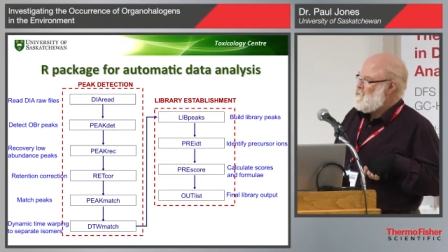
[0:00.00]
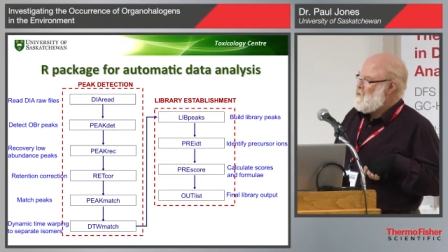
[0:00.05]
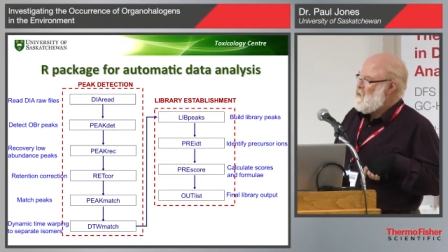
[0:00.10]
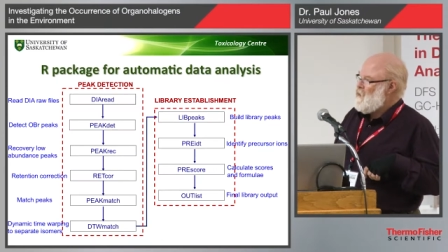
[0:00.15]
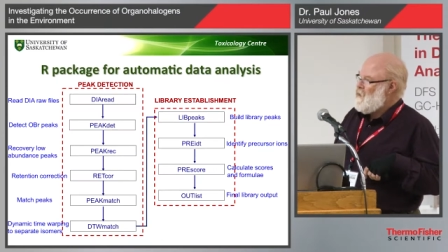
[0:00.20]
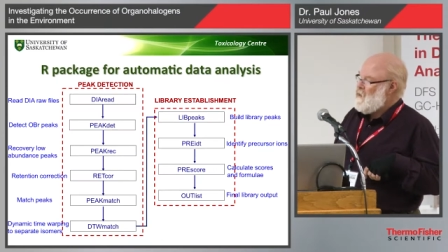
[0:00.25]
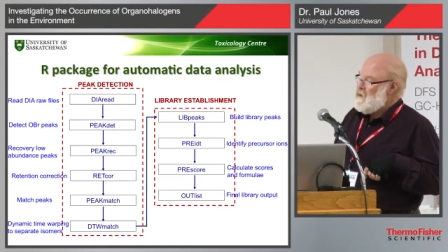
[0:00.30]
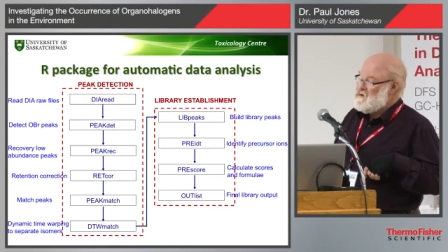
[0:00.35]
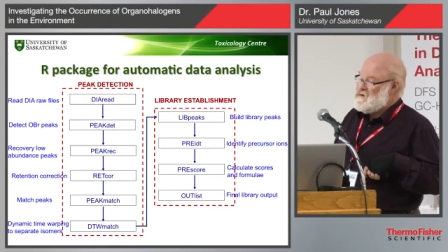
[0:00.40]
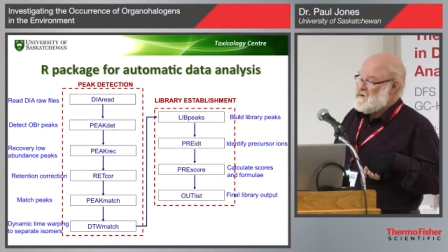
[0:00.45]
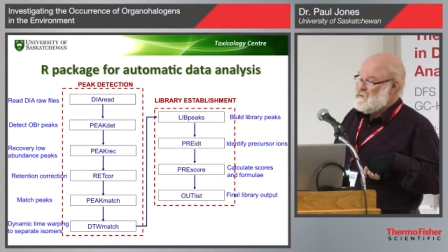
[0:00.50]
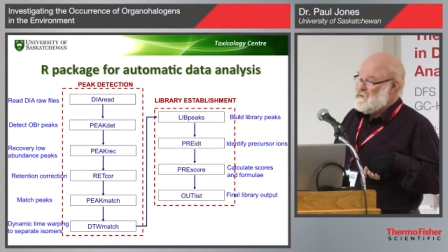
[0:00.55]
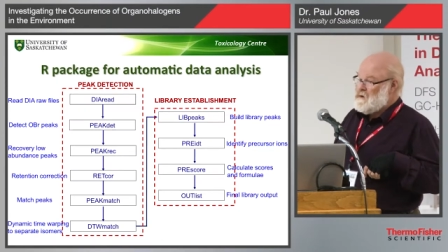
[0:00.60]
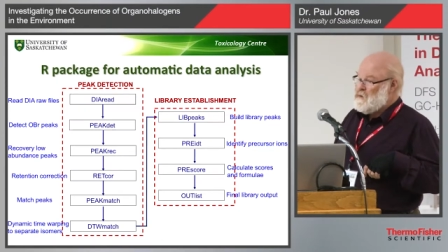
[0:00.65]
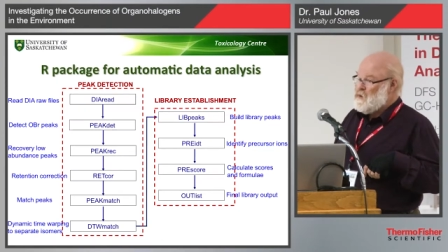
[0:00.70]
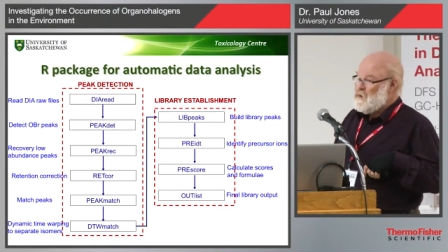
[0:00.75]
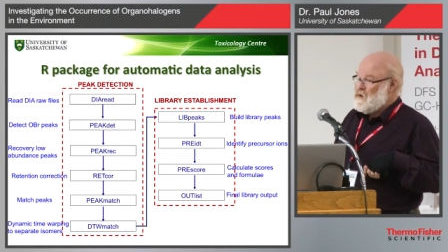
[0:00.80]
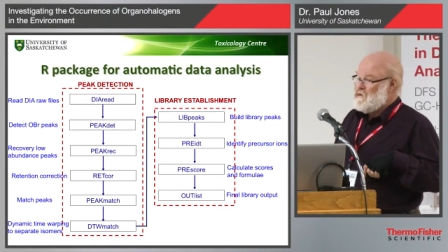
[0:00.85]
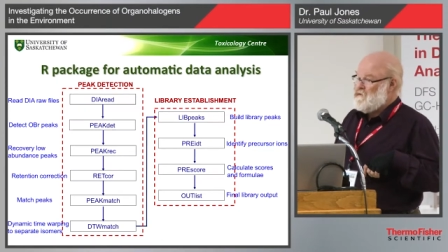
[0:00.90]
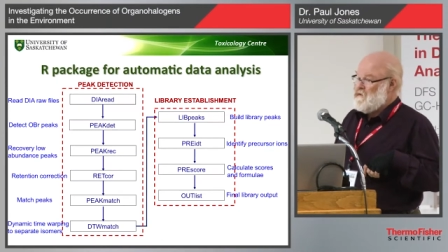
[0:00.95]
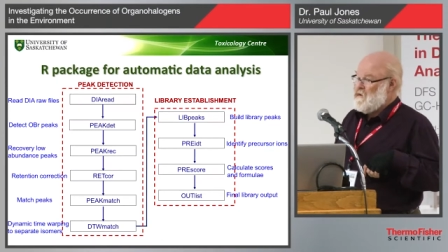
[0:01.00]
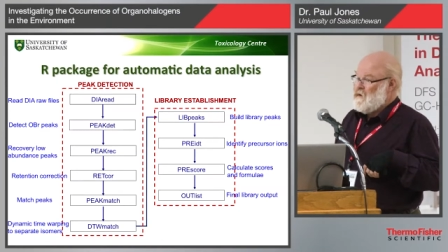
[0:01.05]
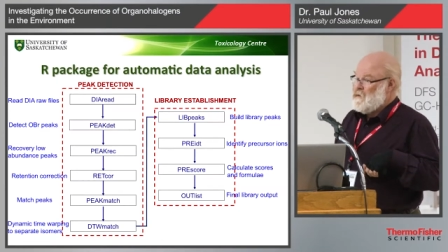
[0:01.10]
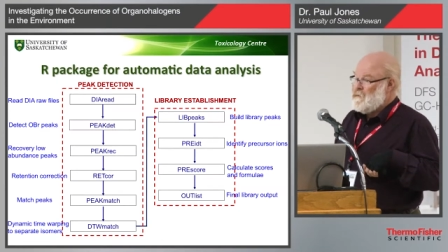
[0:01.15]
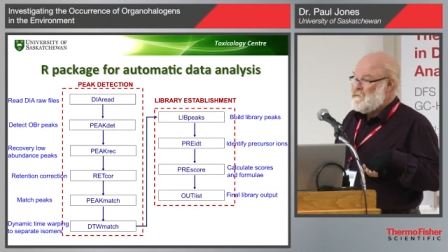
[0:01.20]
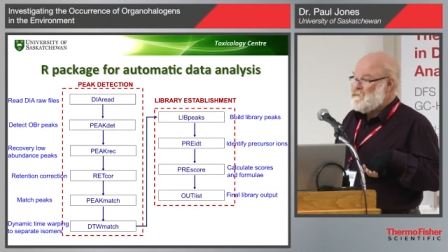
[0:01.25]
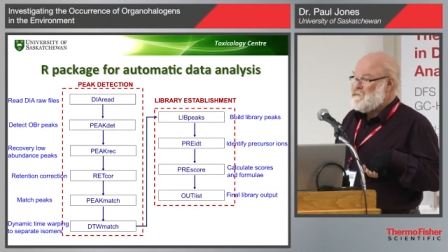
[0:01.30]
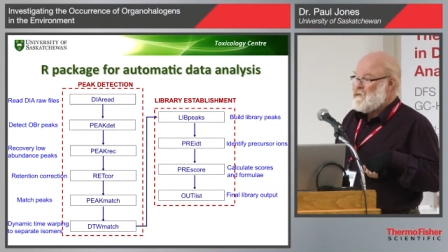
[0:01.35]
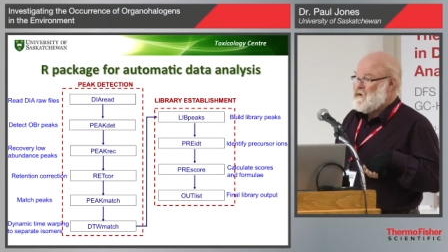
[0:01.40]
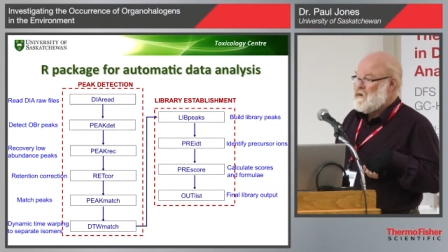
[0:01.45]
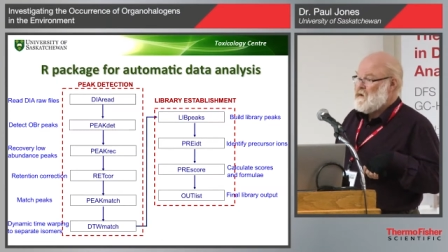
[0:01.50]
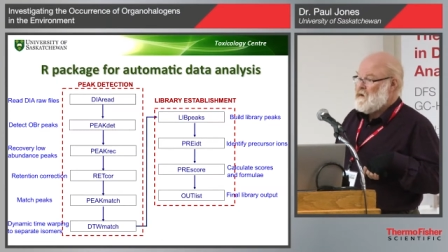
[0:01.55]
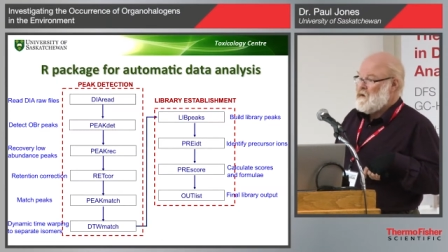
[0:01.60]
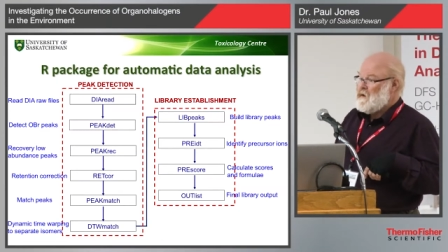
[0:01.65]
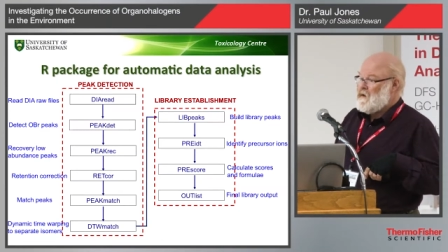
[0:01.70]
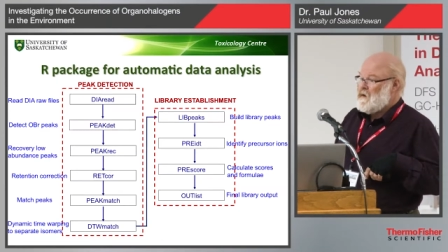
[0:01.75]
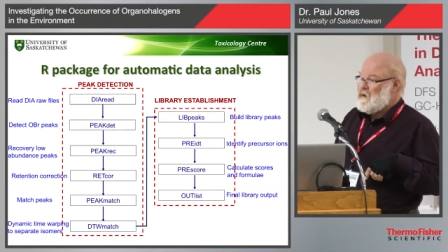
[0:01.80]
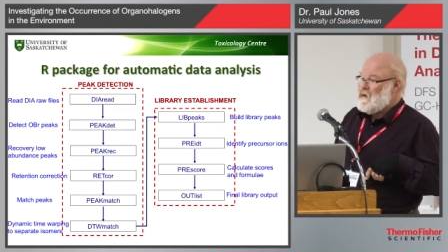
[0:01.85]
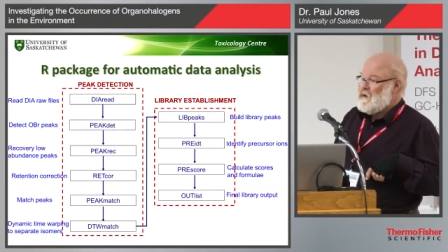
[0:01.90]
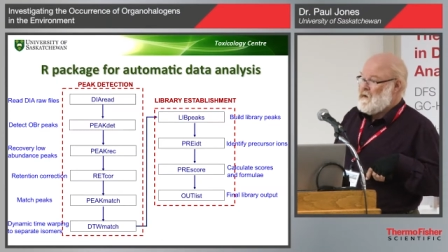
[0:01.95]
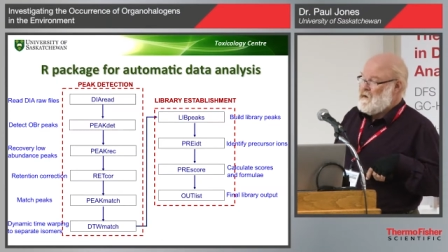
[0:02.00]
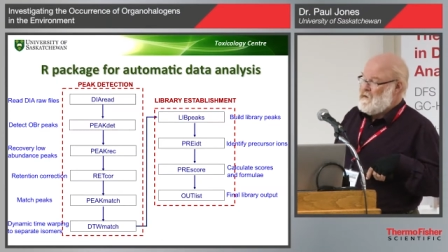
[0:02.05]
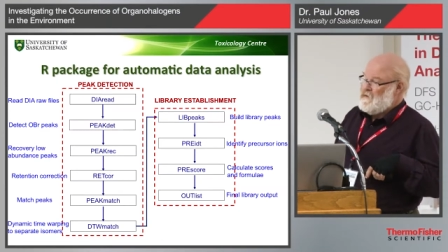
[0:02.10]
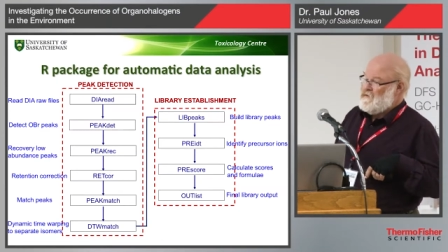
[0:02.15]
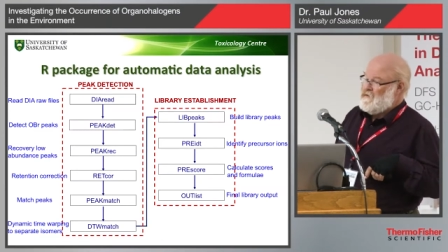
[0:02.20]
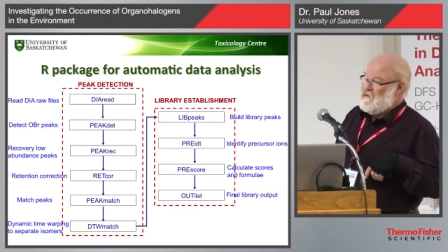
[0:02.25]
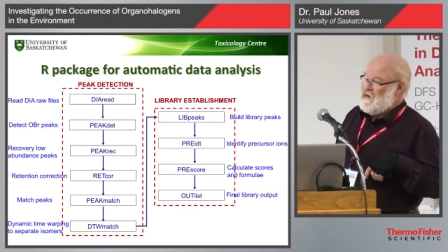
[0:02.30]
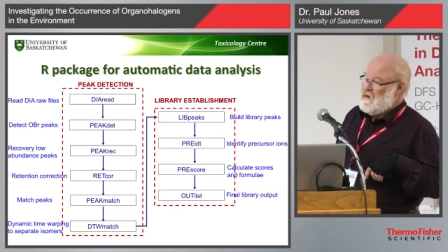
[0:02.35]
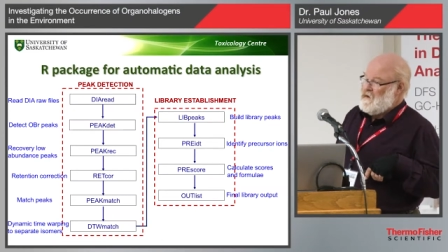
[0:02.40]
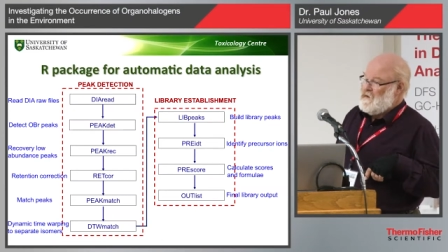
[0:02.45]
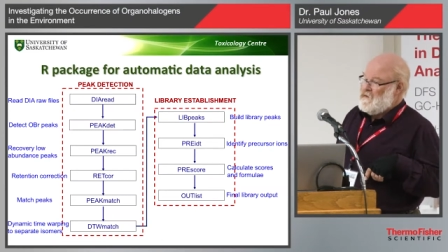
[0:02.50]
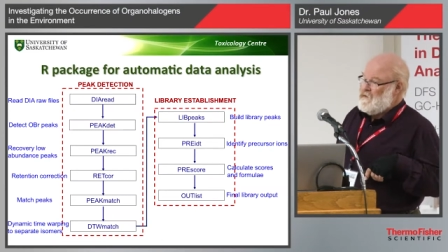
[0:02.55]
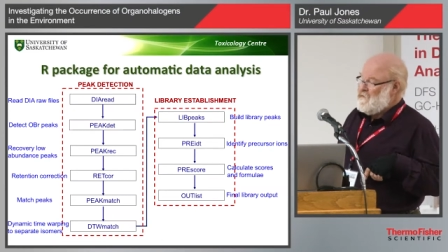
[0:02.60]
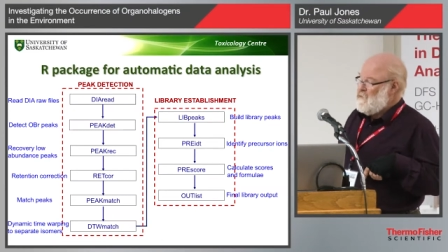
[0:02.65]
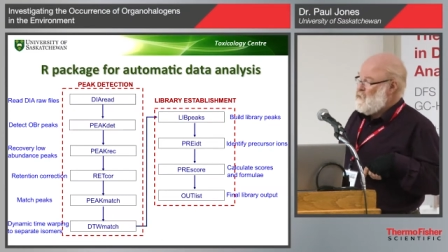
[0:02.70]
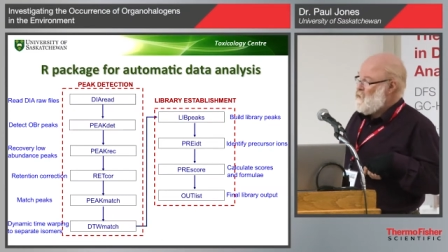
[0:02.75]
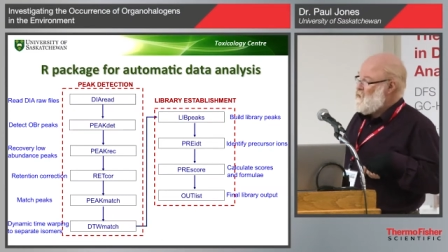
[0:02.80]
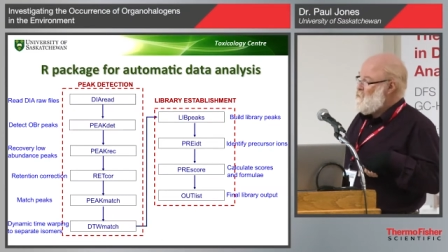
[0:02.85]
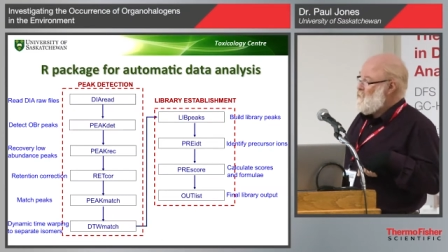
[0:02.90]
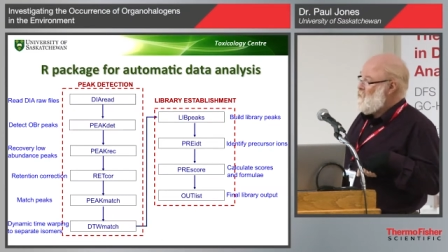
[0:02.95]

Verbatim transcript: Uh, it's a big workflow, uh, and in fact, if Hui